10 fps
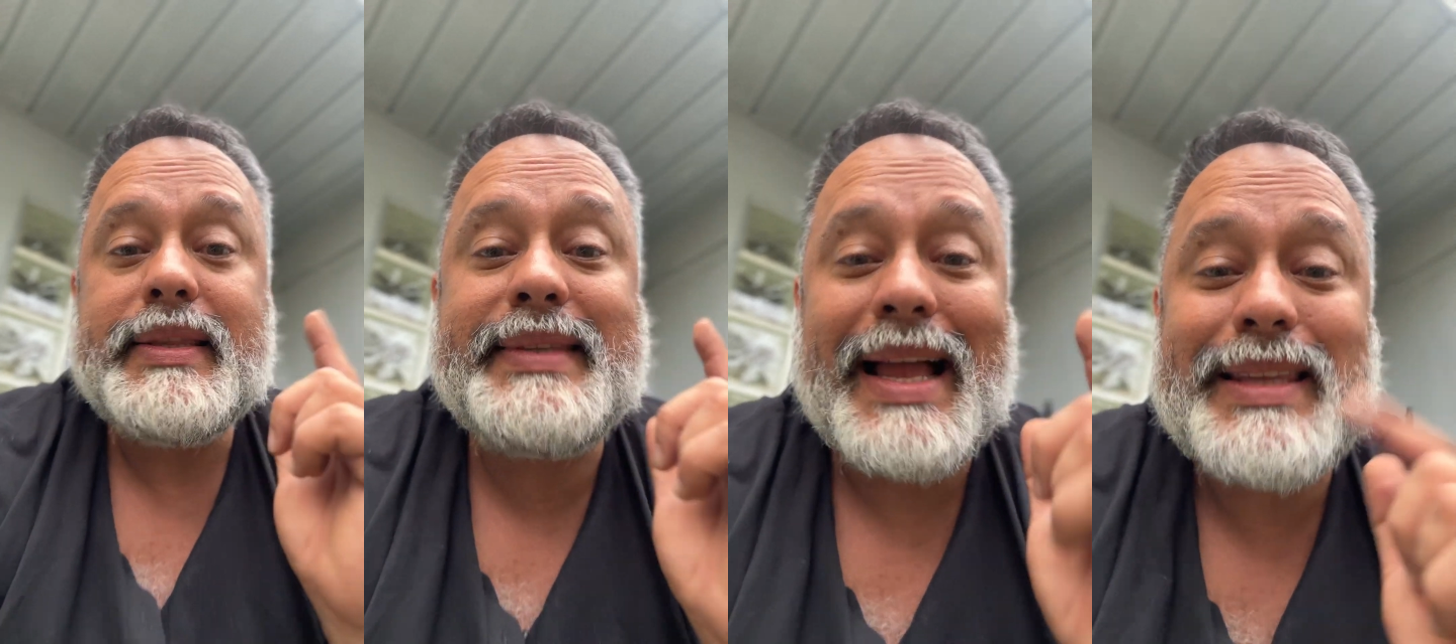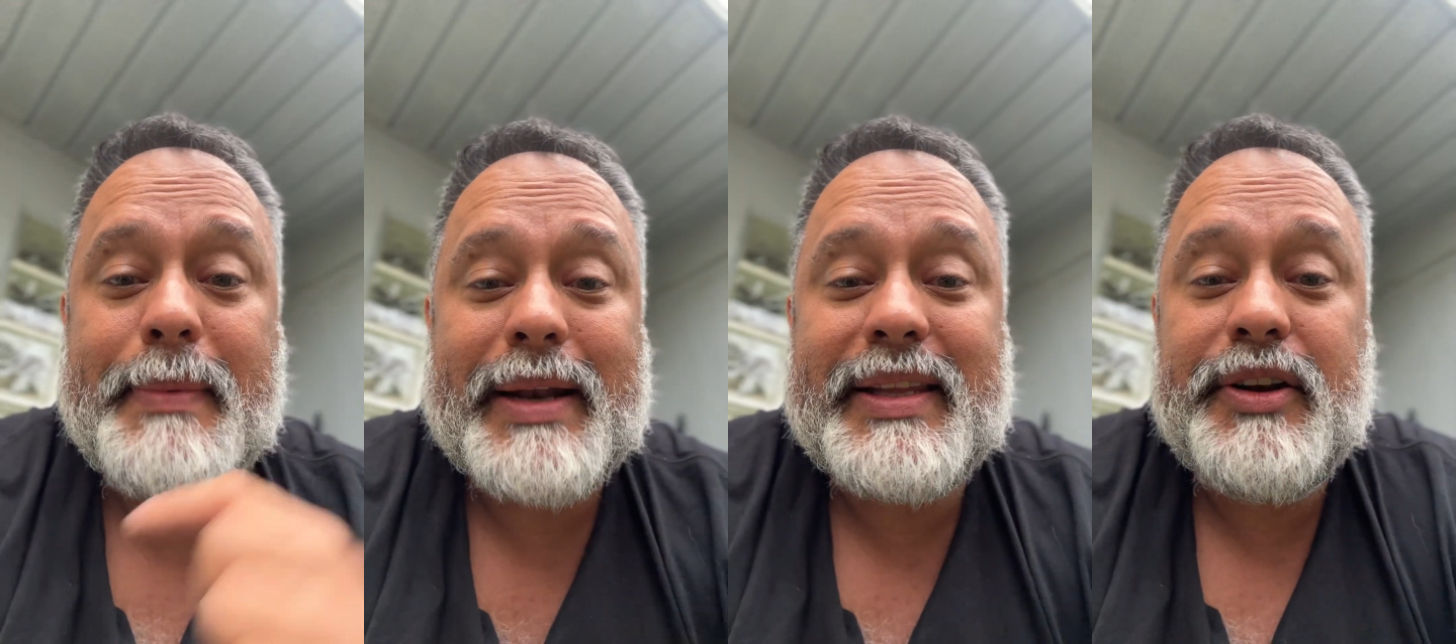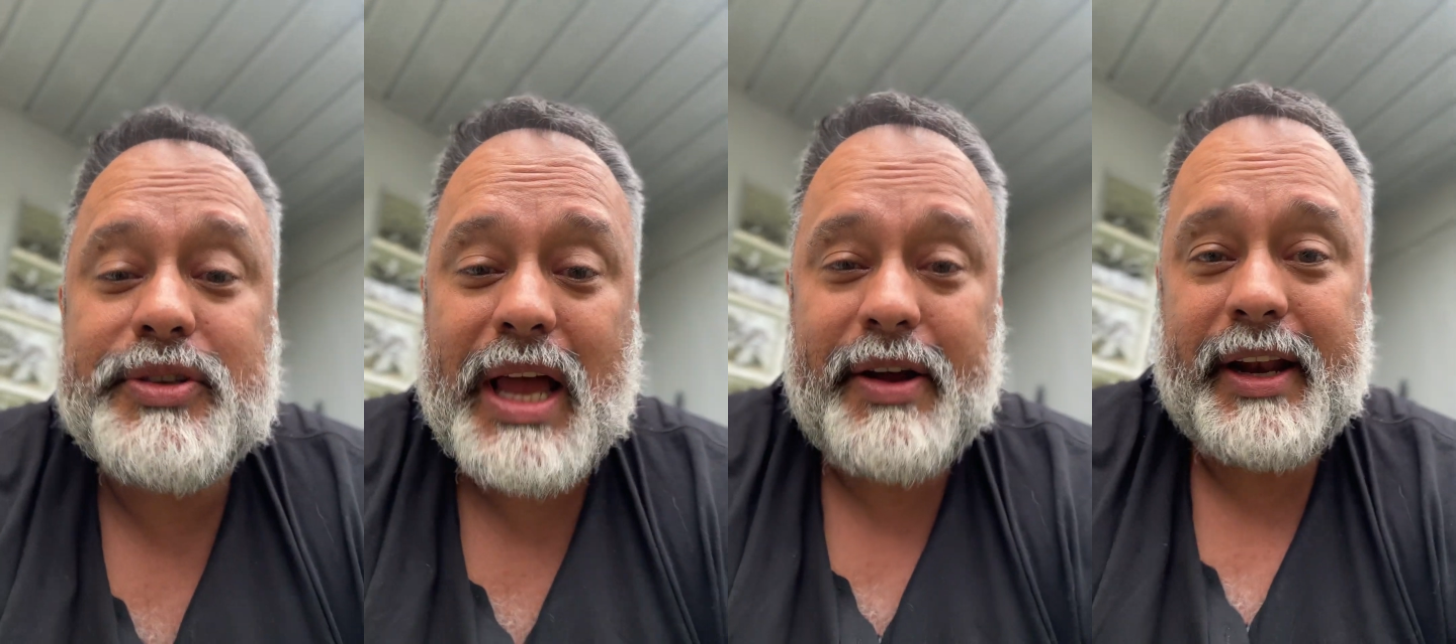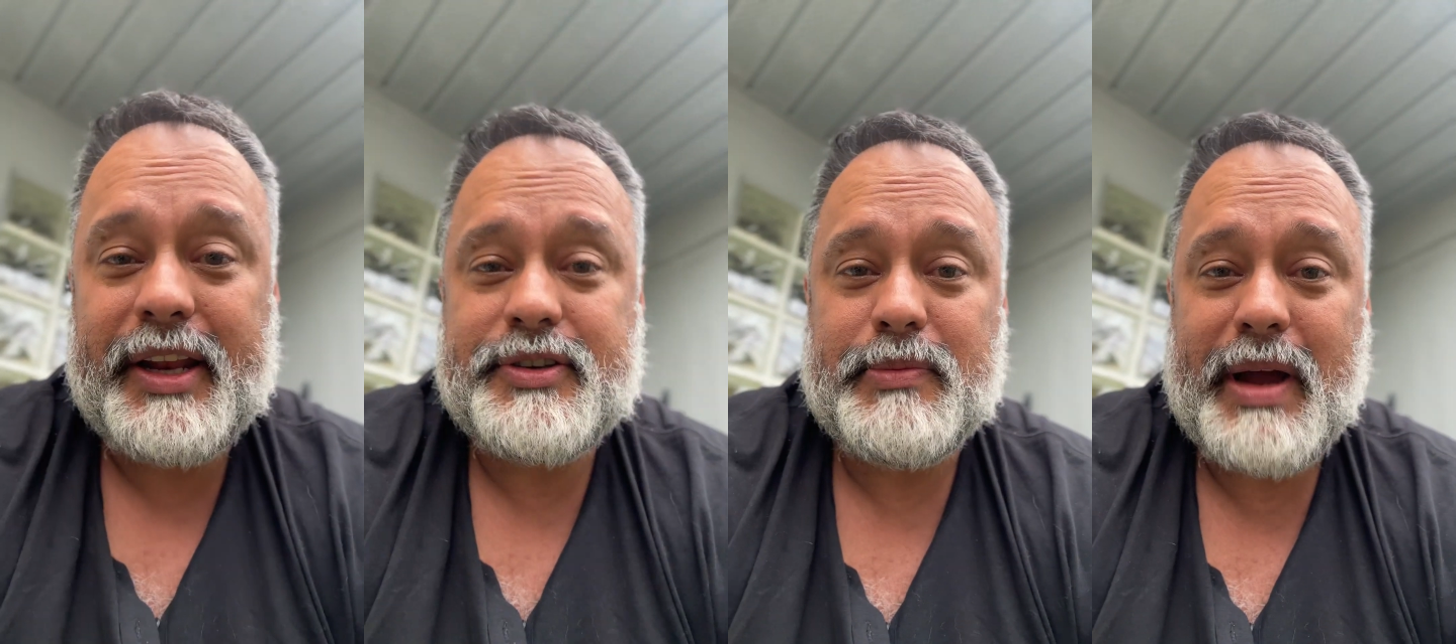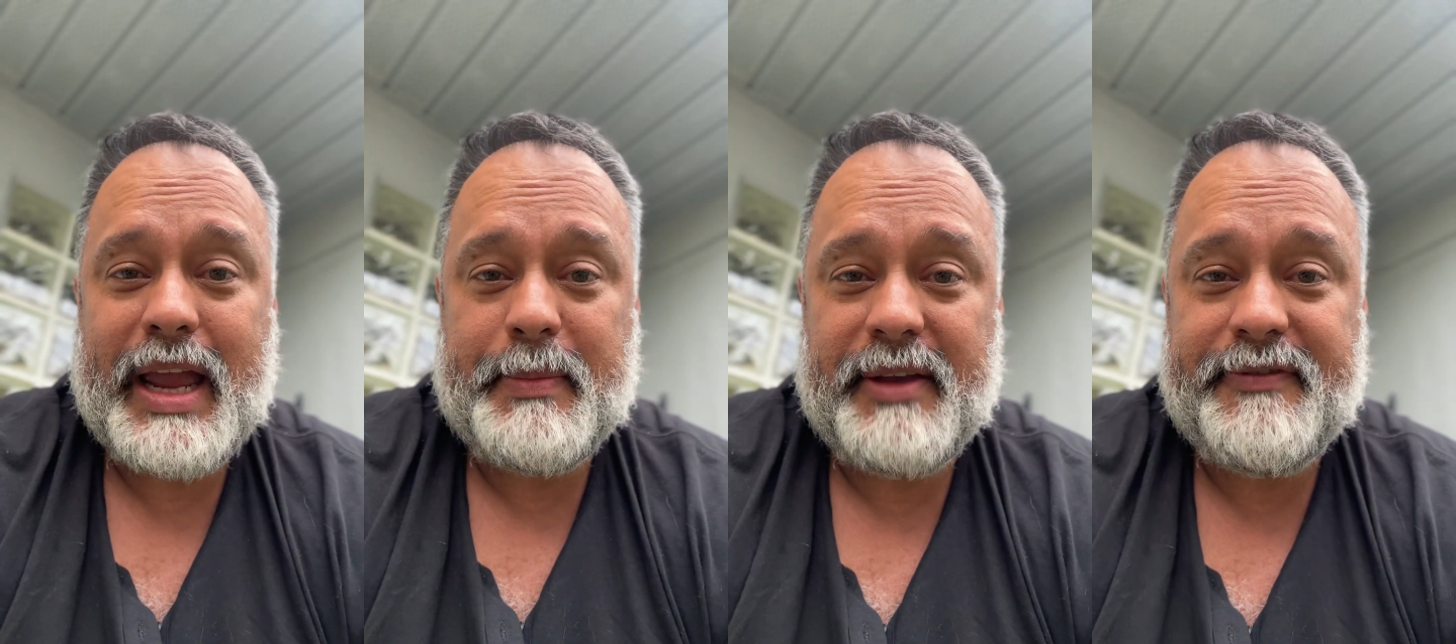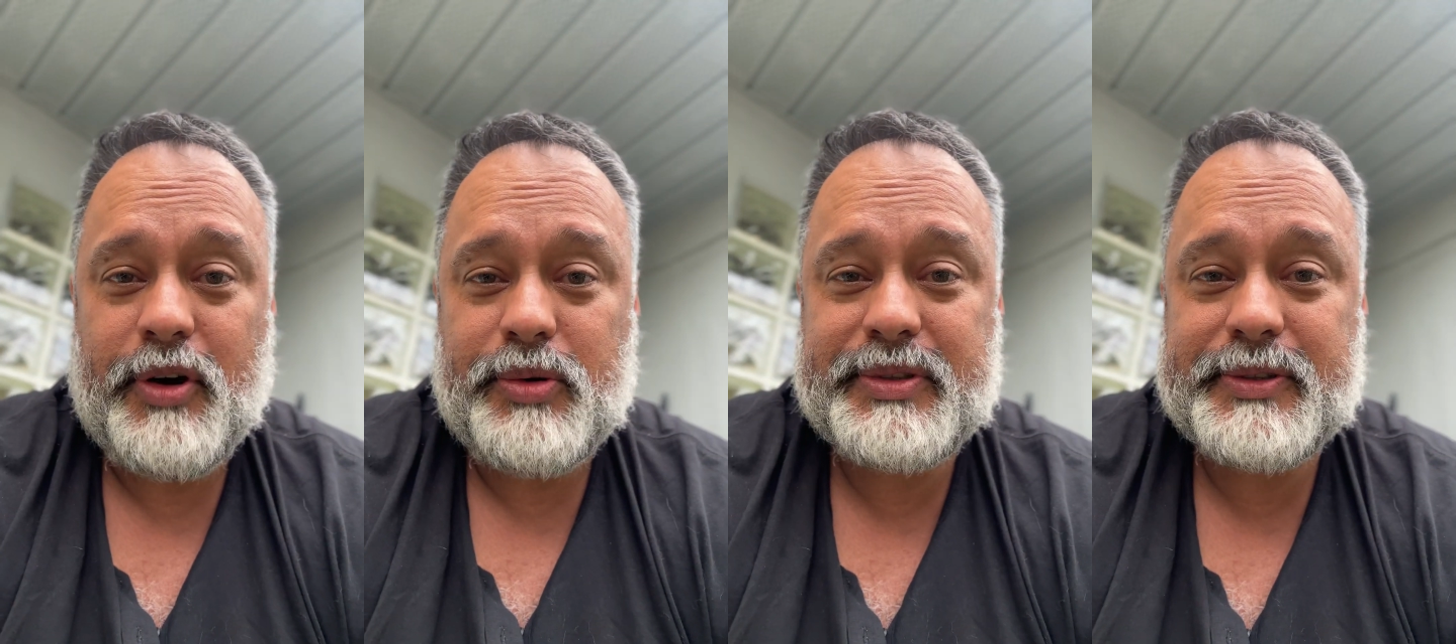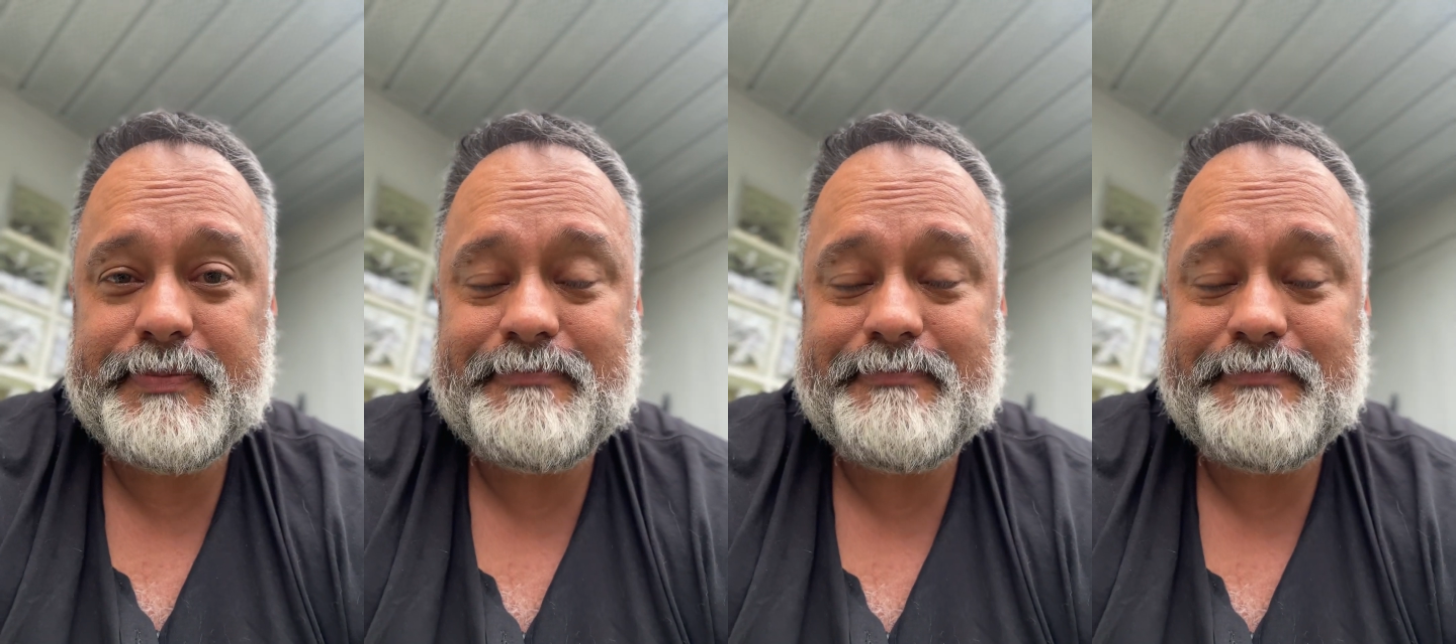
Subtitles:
Tata Martino's out at Inter Miami, folks.